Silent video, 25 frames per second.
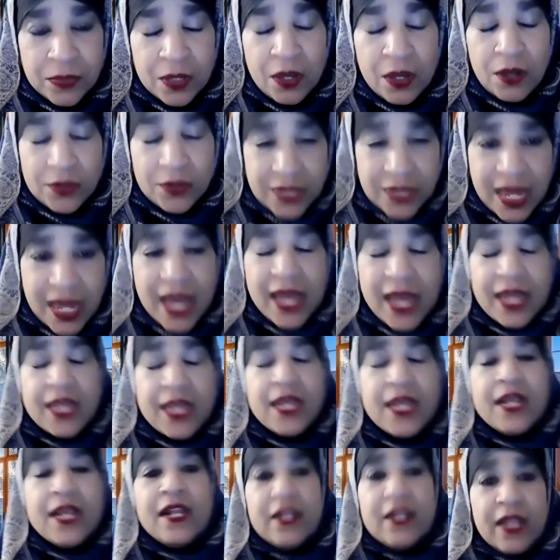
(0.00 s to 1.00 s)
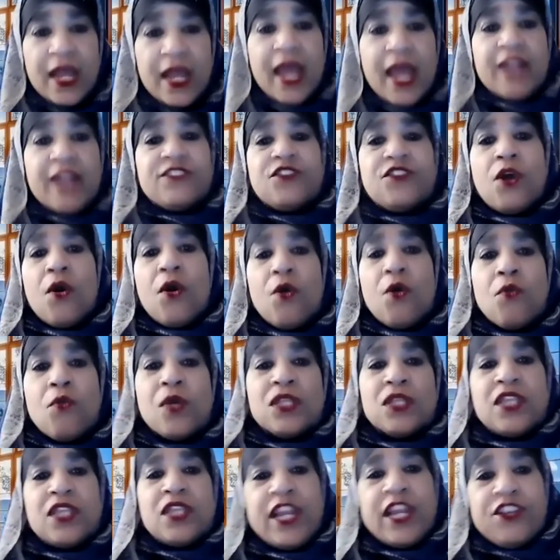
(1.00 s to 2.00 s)
Okay. So
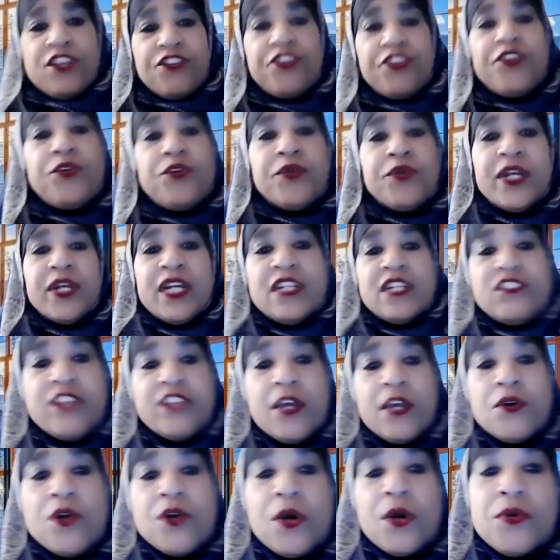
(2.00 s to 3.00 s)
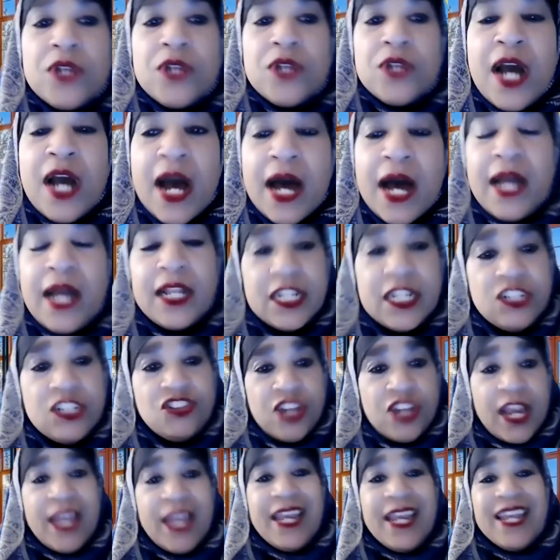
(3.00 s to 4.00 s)
what they do is they'll go to college
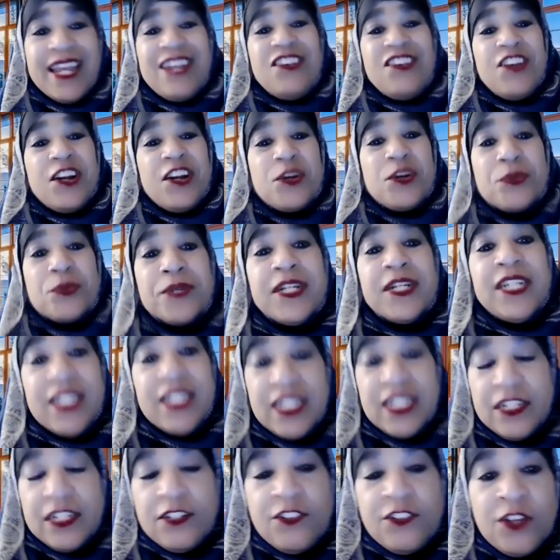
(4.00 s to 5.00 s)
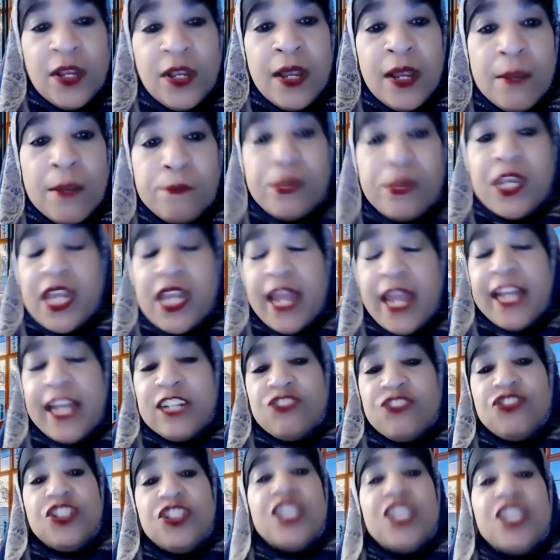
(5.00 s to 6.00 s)
and get degrees,
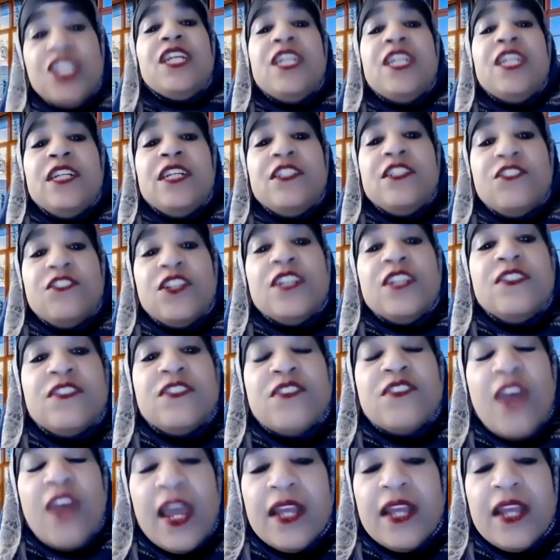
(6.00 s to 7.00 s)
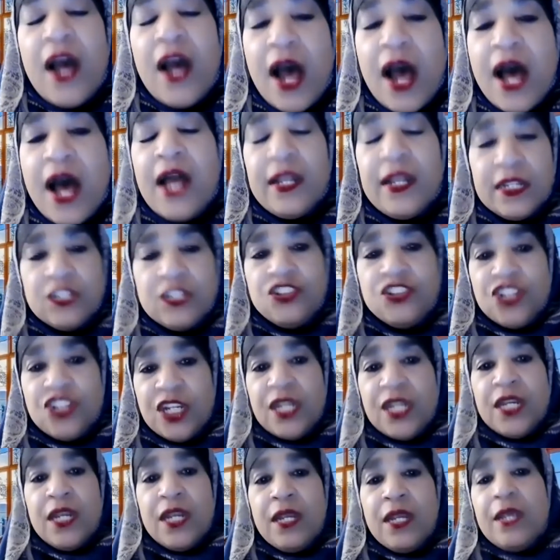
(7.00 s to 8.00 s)
PhDs in
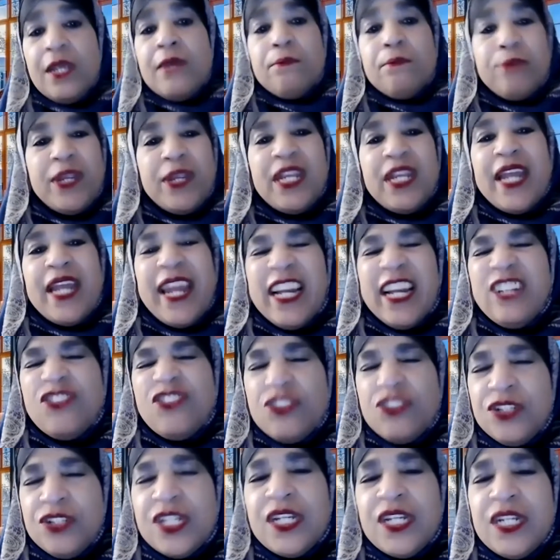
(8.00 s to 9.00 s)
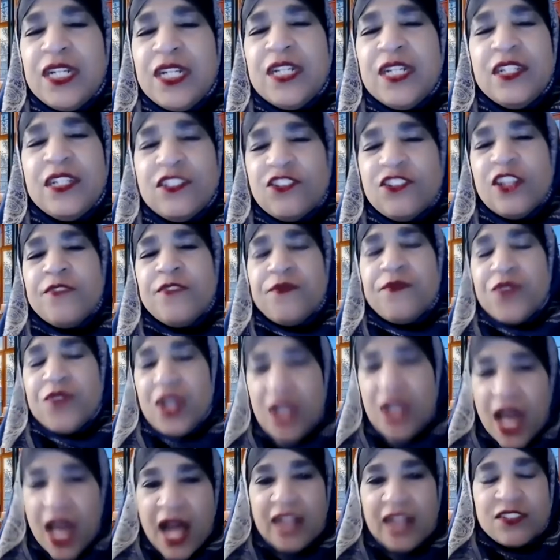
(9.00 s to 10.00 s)
psychology, PhDs in
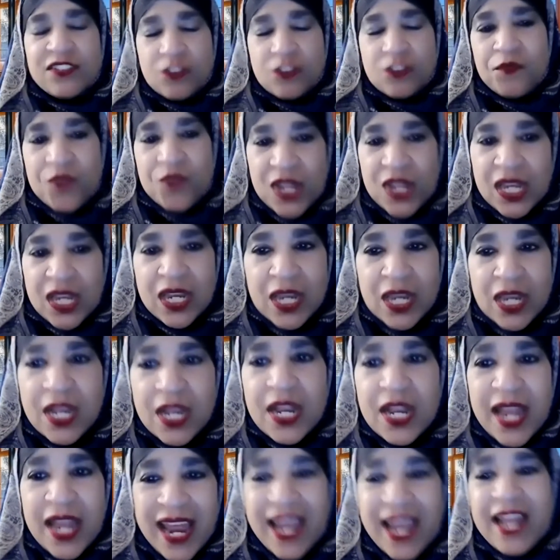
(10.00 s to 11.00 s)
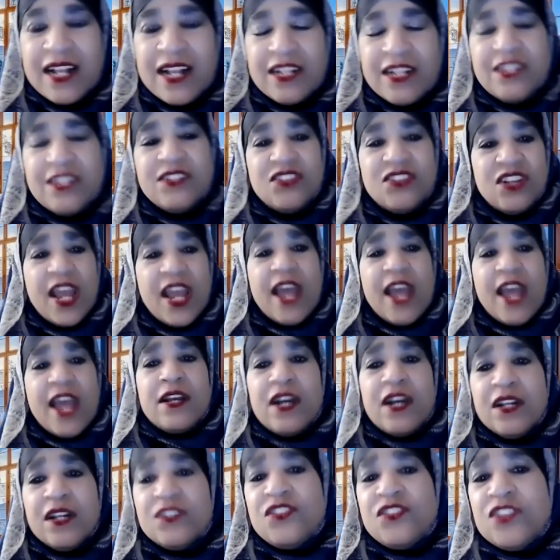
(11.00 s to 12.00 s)
philosophy, and
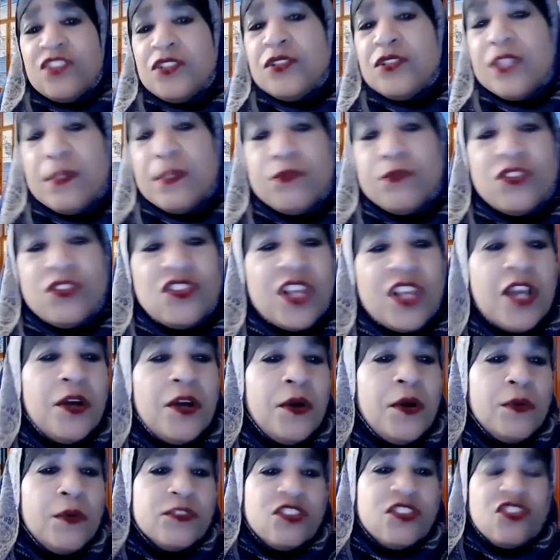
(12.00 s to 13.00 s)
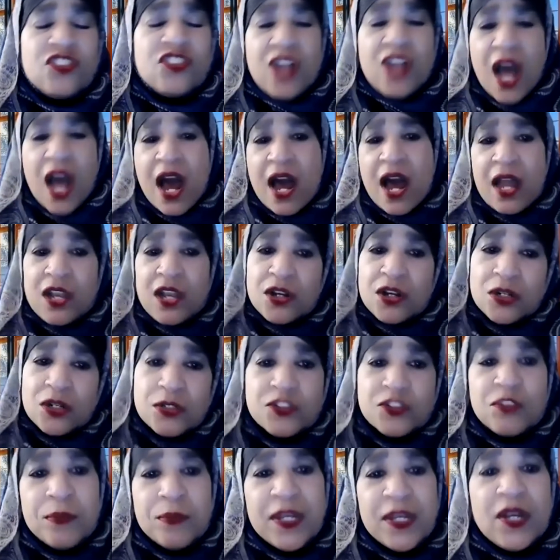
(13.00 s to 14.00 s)
consider themselves
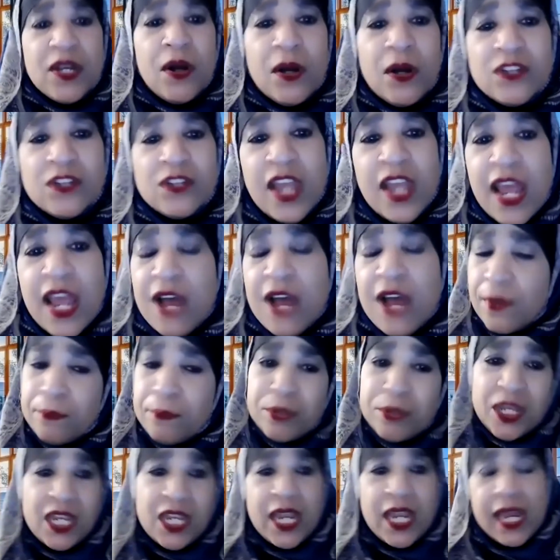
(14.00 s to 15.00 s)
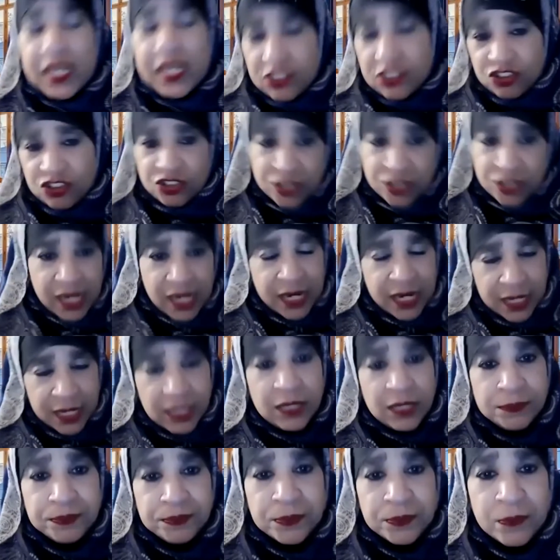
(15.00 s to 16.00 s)
scholars because they have a
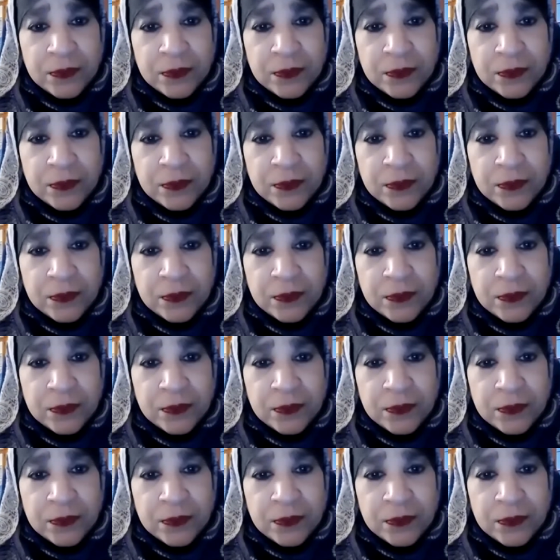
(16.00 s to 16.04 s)
PhD.